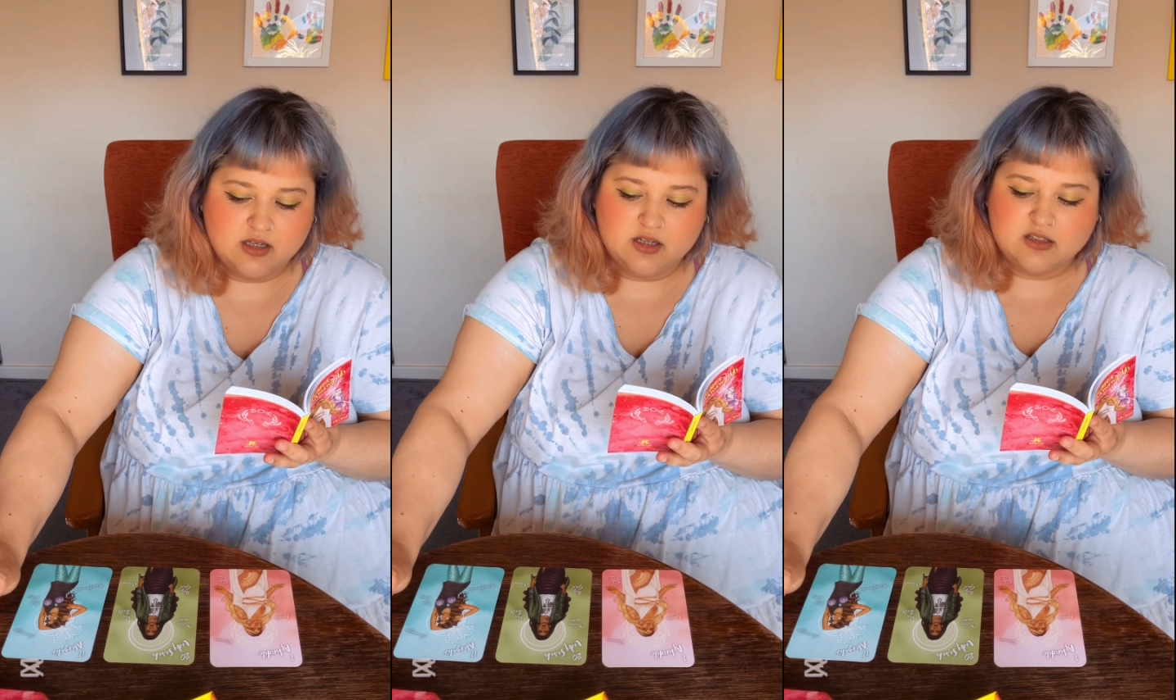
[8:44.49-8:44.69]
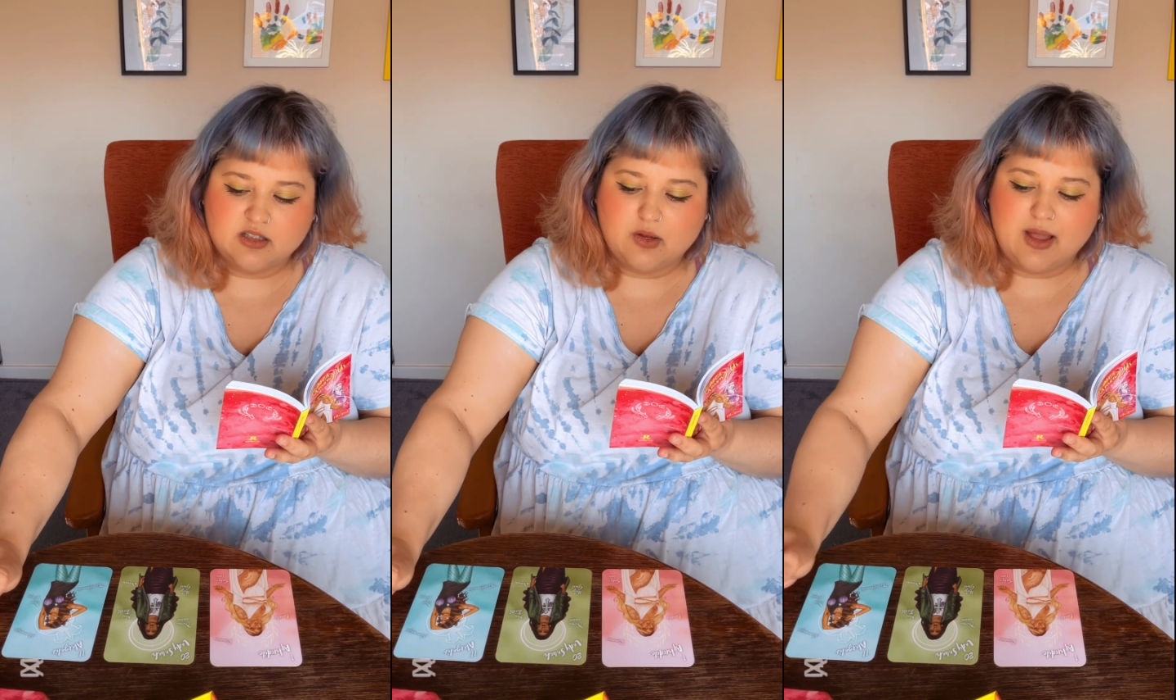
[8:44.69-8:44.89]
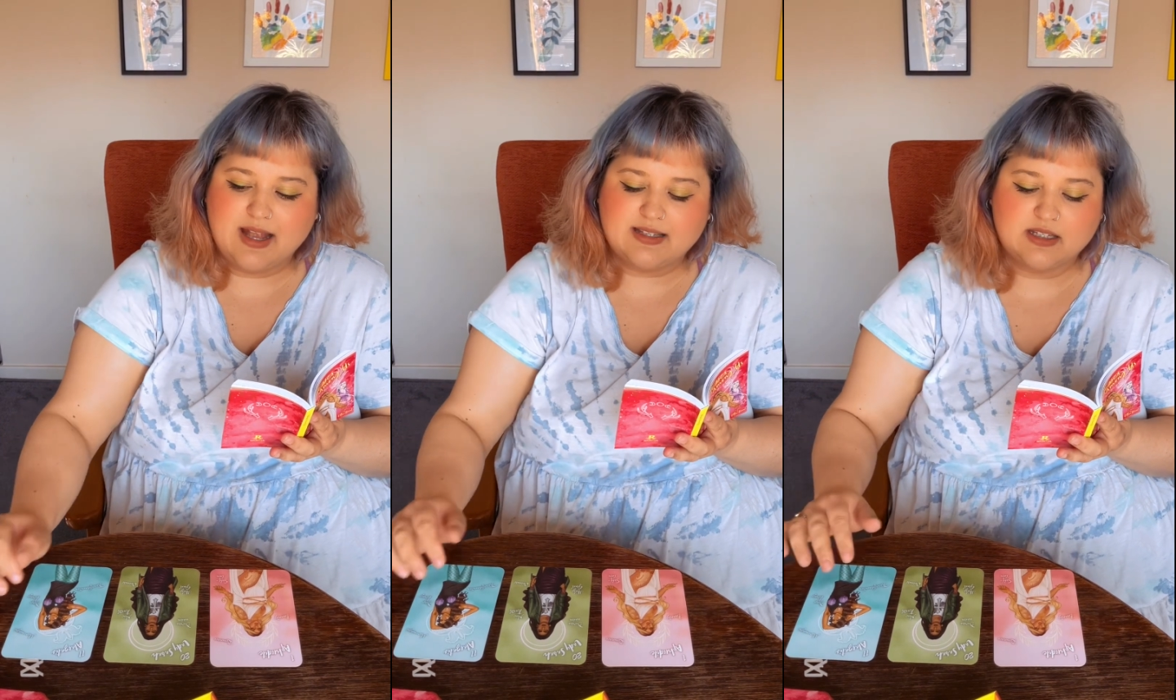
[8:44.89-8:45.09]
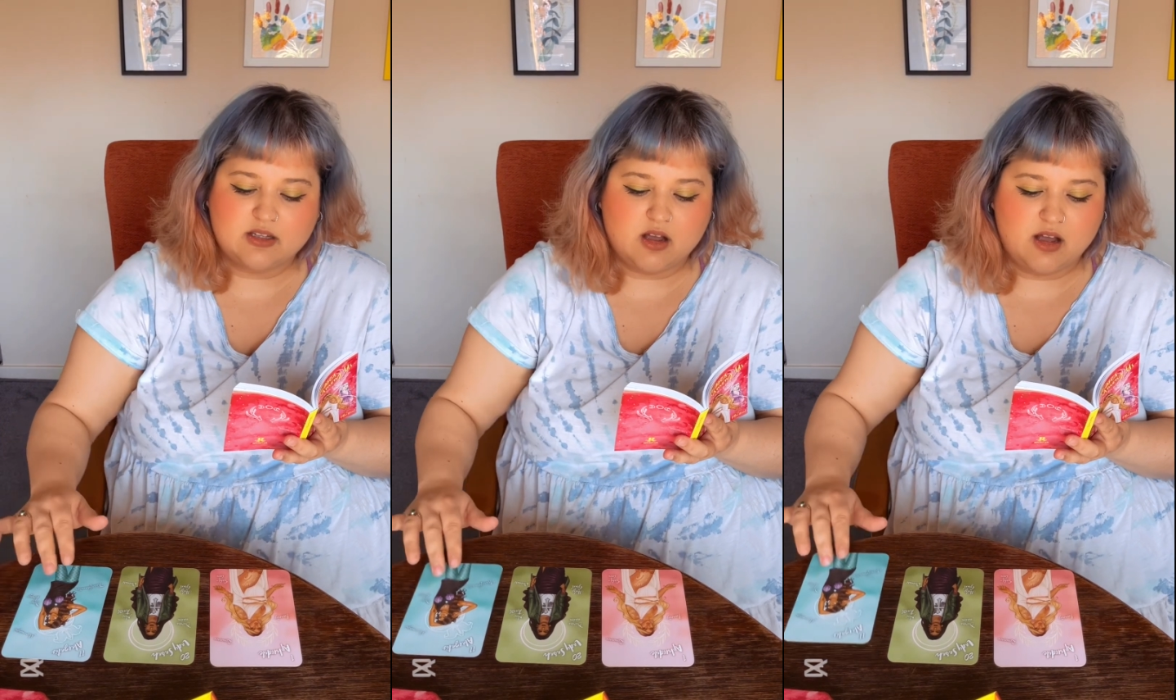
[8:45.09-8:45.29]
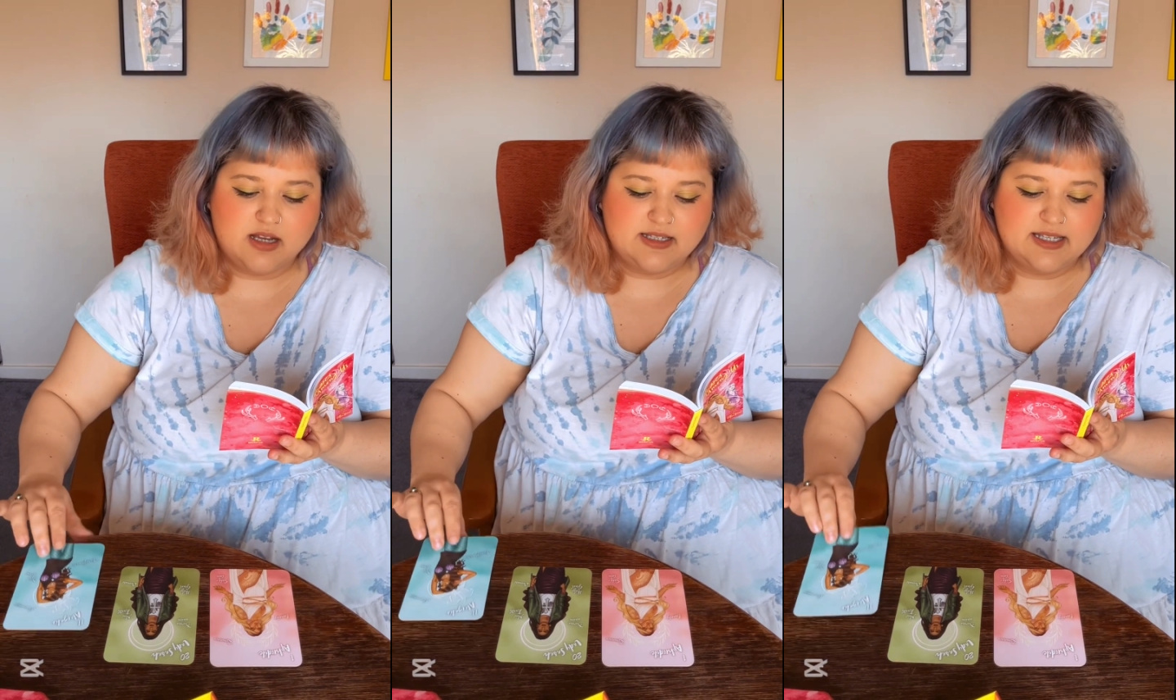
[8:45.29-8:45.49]
So
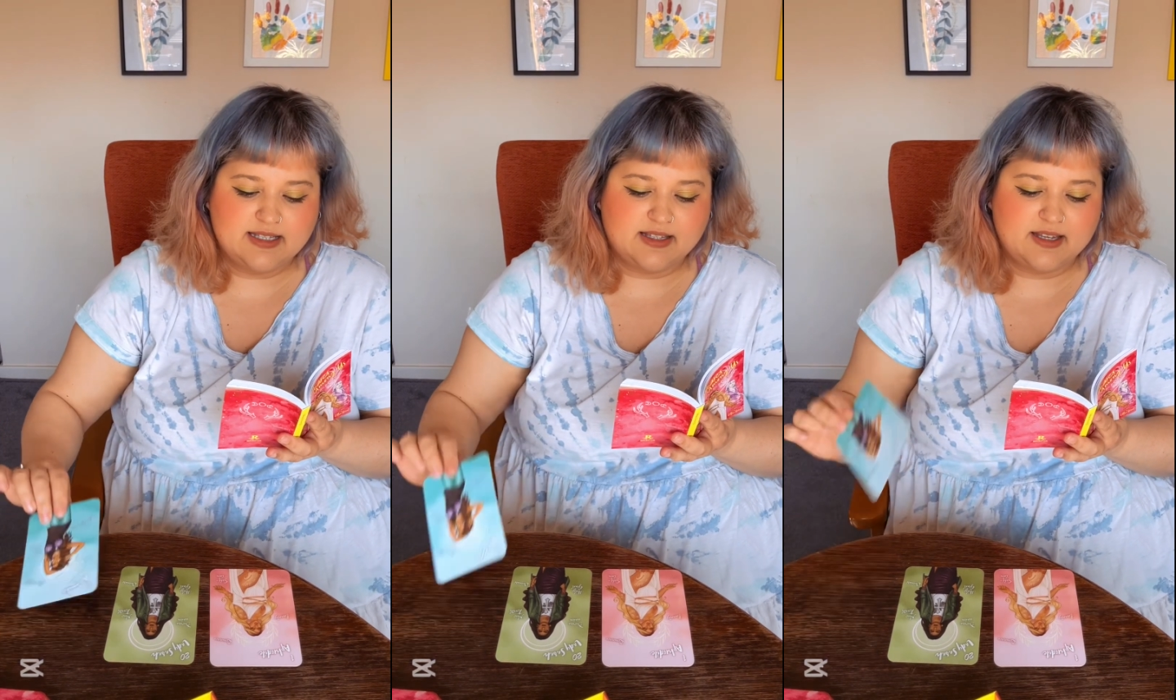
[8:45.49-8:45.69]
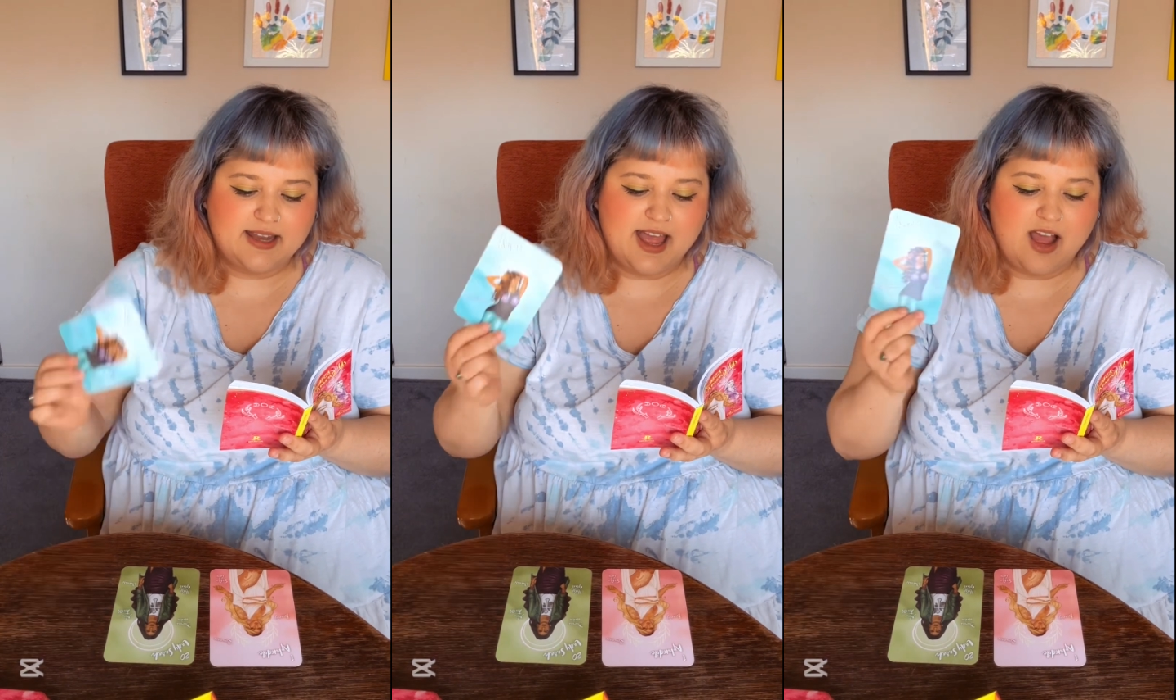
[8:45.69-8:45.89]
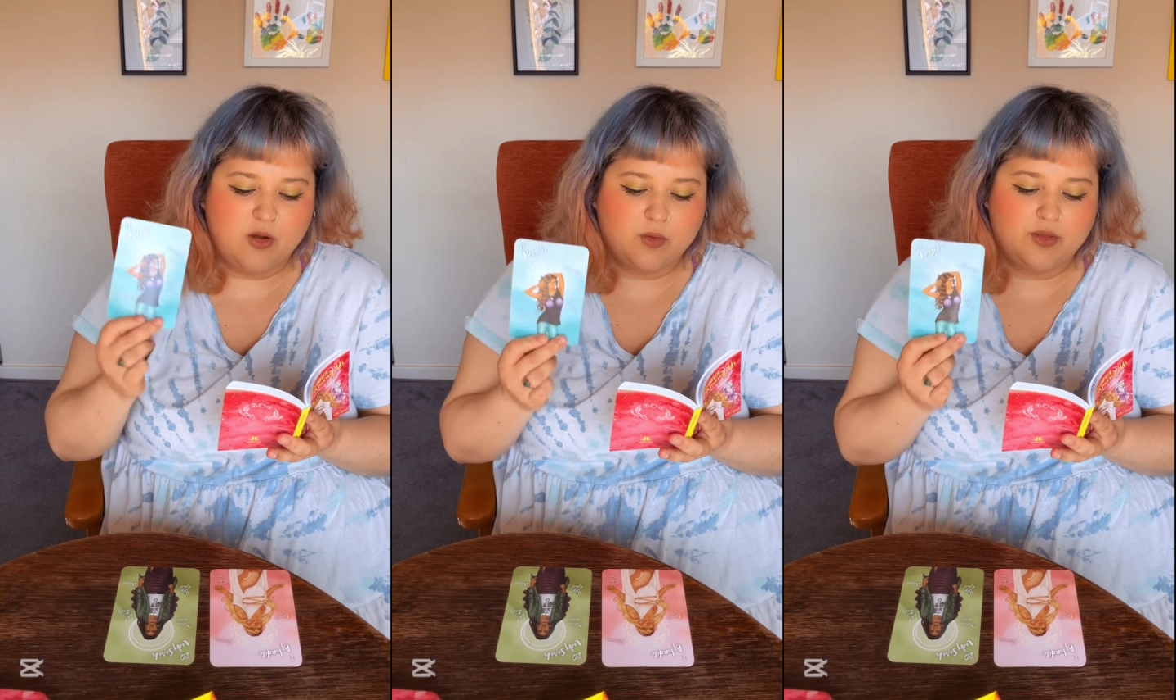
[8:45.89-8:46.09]
Atagatis can help